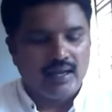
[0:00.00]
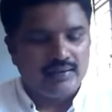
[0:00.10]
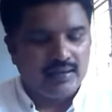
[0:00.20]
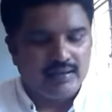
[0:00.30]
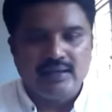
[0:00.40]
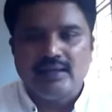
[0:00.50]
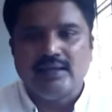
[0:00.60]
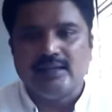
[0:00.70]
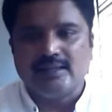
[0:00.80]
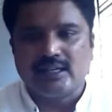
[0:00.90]
and then
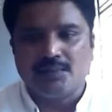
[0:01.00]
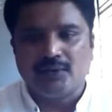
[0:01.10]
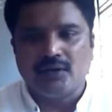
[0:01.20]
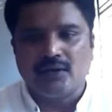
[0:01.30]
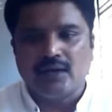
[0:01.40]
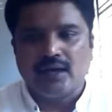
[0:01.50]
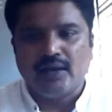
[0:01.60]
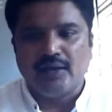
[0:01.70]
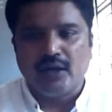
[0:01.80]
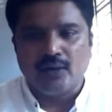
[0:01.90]
he disappears.
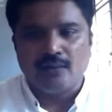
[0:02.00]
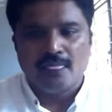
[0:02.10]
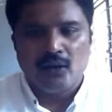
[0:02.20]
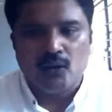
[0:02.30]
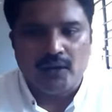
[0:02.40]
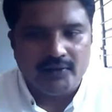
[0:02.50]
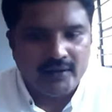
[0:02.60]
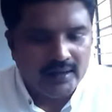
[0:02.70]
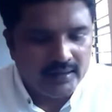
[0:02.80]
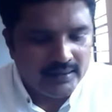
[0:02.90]
And now, who are
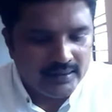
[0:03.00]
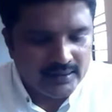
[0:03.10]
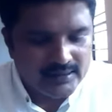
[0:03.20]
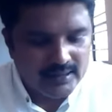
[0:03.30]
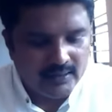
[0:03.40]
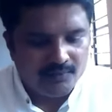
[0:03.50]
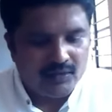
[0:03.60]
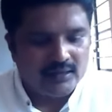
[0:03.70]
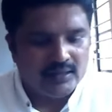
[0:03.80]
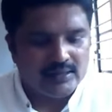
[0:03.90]
there in the
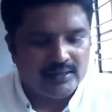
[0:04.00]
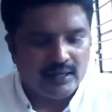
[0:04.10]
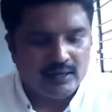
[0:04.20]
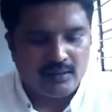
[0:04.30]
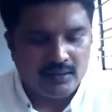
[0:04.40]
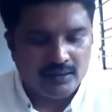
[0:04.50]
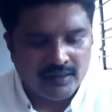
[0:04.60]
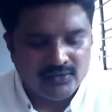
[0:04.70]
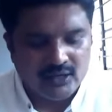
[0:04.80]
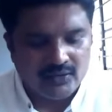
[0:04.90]
scene? There is a
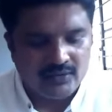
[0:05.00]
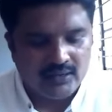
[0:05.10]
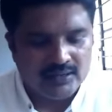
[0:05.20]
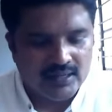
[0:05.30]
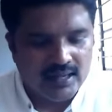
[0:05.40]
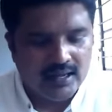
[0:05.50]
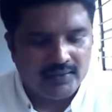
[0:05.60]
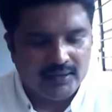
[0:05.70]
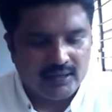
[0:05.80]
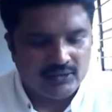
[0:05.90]
Mephistopheles
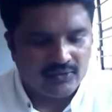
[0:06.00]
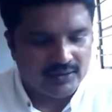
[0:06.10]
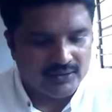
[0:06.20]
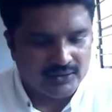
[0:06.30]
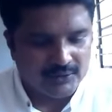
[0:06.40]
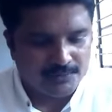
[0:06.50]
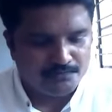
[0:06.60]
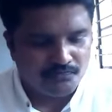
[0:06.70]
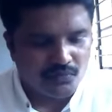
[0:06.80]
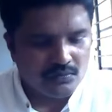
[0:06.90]
and the Dr.
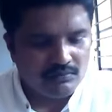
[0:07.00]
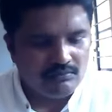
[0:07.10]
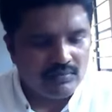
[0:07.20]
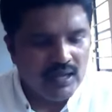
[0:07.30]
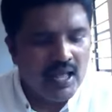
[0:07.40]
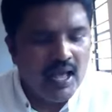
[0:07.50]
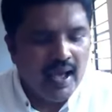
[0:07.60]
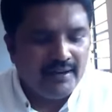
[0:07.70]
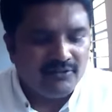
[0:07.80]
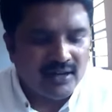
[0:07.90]
Faustus.
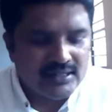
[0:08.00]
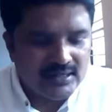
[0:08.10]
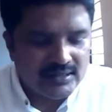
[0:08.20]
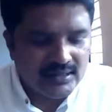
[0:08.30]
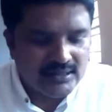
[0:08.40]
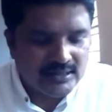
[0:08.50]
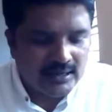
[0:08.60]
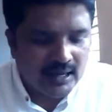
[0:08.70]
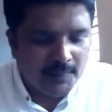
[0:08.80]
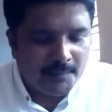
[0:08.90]
And Faustus is
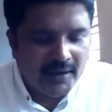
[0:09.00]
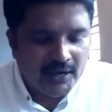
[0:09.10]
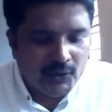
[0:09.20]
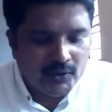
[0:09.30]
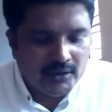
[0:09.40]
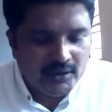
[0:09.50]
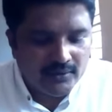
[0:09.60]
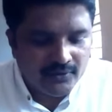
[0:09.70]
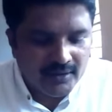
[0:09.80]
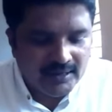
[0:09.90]
still a prey to
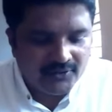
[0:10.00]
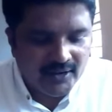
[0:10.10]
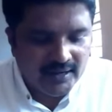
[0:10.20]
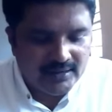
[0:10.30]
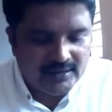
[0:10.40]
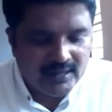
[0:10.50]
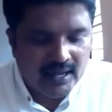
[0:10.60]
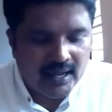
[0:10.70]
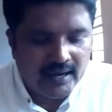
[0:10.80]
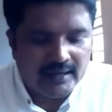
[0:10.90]
diffidence
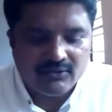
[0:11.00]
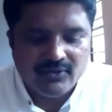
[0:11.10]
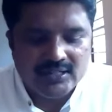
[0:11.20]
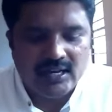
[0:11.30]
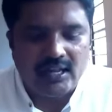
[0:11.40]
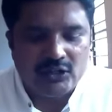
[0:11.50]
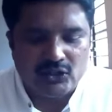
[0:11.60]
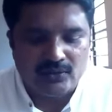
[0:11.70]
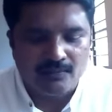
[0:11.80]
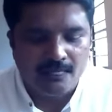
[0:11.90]
and a
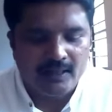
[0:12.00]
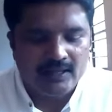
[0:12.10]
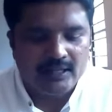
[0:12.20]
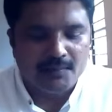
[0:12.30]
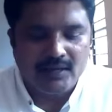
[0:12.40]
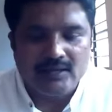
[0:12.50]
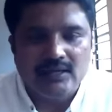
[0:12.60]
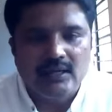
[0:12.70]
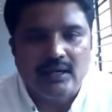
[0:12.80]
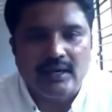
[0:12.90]
vacillation. That
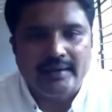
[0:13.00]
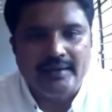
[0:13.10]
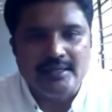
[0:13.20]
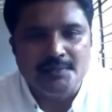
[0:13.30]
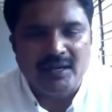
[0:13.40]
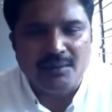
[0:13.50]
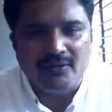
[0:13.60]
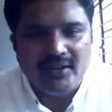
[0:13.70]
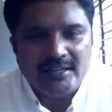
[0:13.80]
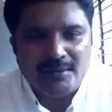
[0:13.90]
means he's
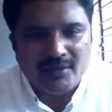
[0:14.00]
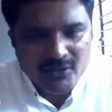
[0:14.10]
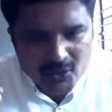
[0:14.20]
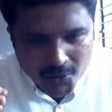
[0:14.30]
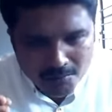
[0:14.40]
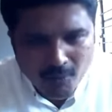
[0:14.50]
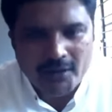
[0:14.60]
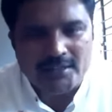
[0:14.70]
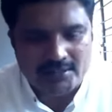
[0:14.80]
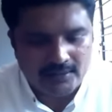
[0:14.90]
become a victim of his own
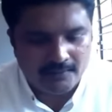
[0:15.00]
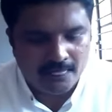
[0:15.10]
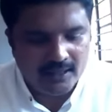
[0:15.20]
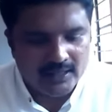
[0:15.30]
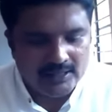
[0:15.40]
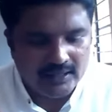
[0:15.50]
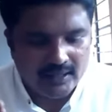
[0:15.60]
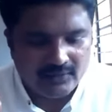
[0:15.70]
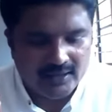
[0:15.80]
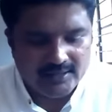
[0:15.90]
modesty.
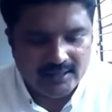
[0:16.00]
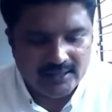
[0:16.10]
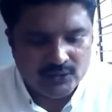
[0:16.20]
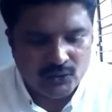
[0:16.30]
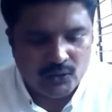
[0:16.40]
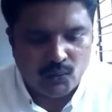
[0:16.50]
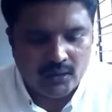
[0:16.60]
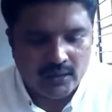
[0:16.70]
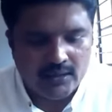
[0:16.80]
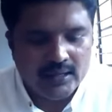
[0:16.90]
See, if I say so,
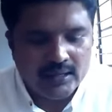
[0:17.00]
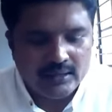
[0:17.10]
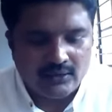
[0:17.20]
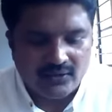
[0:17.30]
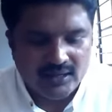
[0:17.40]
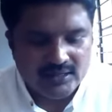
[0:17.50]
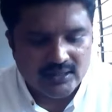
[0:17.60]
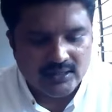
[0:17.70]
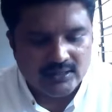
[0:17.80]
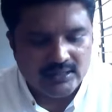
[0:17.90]
the
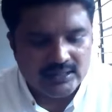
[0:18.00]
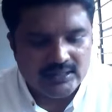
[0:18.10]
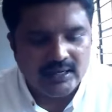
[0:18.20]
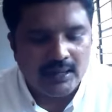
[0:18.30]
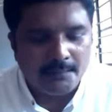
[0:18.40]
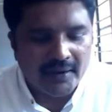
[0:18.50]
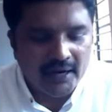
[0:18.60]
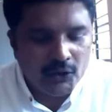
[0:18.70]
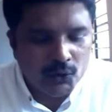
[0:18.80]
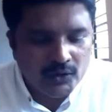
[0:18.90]
Faustus is still a
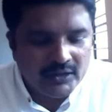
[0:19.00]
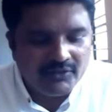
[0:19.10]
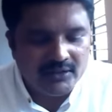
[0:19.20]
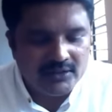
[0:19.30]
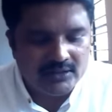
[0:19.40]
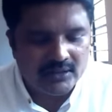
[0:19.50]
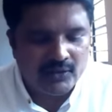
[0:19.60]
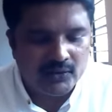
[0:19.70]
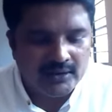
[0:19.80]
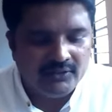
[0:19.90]
prey to
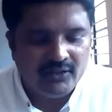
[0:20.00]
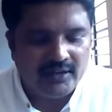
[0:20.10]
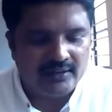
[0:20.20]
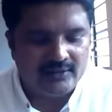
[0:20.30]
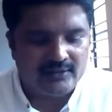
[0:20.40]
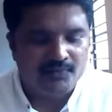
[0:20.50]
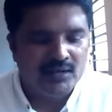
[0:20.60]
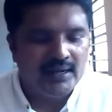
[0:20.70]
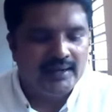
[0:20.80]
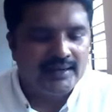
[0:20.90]

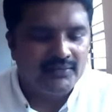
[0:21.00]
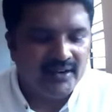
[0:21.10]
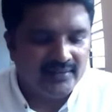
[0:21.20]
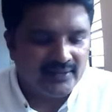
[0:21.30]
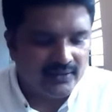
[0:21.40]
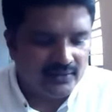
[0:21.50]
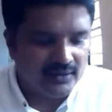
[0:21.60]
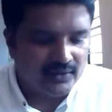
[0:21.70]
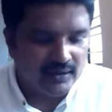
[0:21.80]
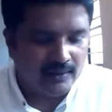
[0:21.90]
diffidence. Diffidence
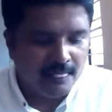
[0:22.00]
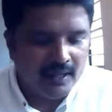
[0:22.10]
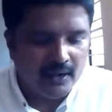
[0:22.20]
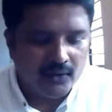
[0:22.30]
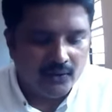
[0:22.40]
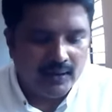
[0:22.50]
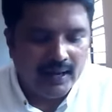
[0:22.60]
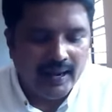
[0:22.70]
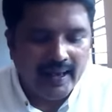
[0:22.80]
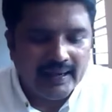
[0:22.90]
antandre,
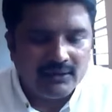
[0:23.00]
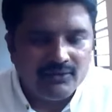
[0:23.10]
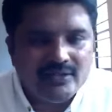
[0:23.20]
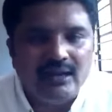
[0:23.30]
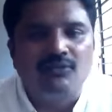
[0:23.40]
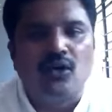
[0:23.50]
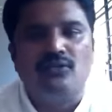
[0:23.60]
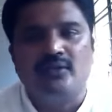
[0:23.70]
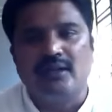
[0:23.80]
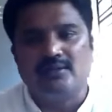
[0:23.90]
a lack of
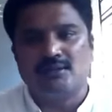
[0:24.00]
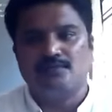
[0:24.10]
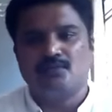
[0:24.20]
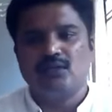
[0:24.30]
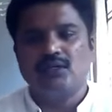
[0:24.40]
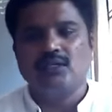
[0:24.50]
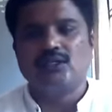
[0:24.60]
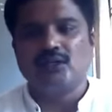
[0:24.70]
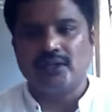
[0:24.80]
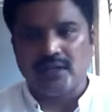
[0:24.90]
self-confidence.
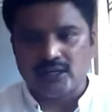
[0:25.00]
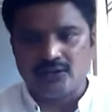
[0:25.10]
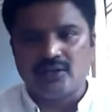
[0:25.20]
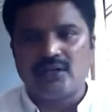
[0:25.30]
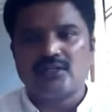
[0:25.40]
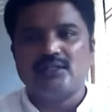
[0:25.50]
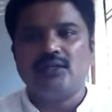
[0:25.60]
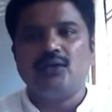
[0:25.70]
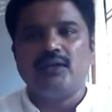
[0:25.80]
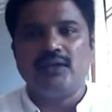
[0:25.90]
So the Dr.
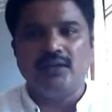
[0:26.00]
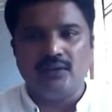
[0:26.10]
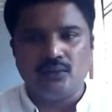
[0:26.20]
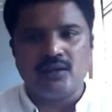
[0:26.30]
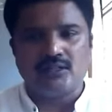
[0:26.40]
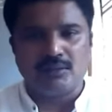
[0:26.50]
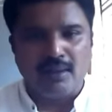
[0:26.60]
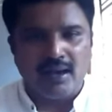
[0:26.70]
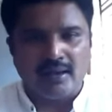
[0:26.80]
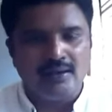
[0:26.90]
Faust, he was a
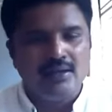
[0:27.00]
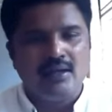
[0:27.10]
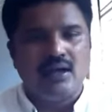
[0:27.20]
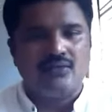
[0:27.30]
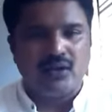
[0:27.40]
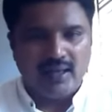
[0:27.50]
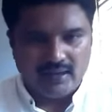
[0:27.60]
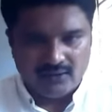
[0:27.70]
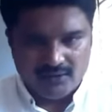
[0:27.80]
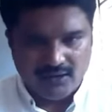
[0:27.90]
man of the
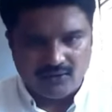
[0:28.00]
lack of